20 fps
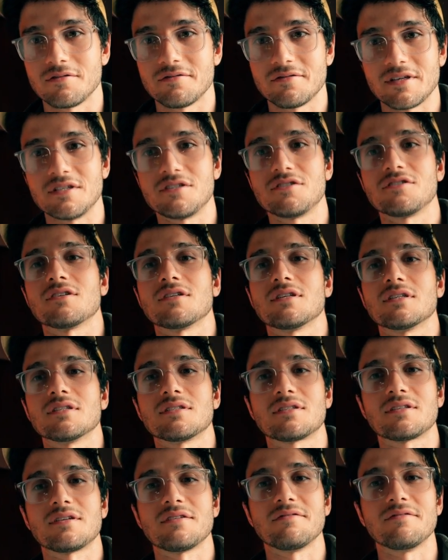feature
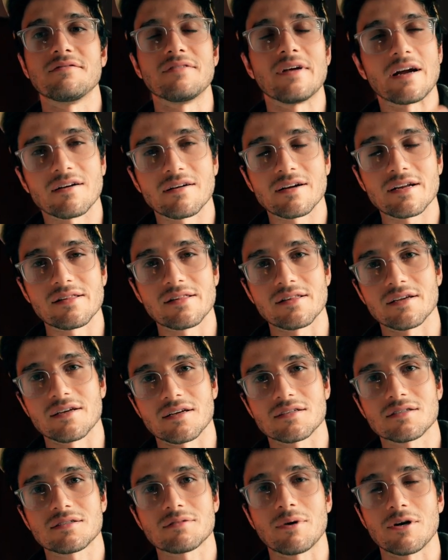is to vary the
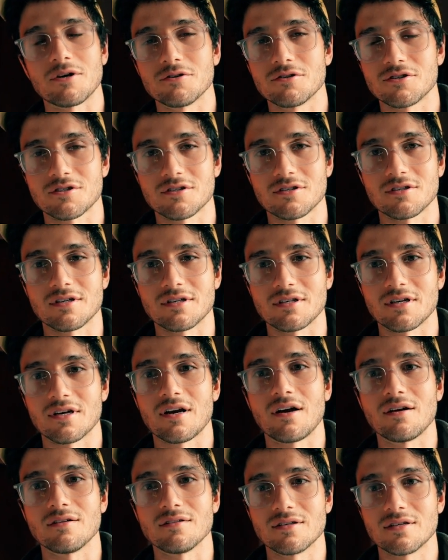exposure and
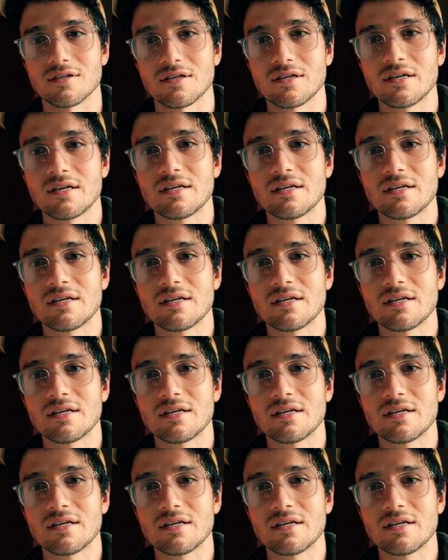color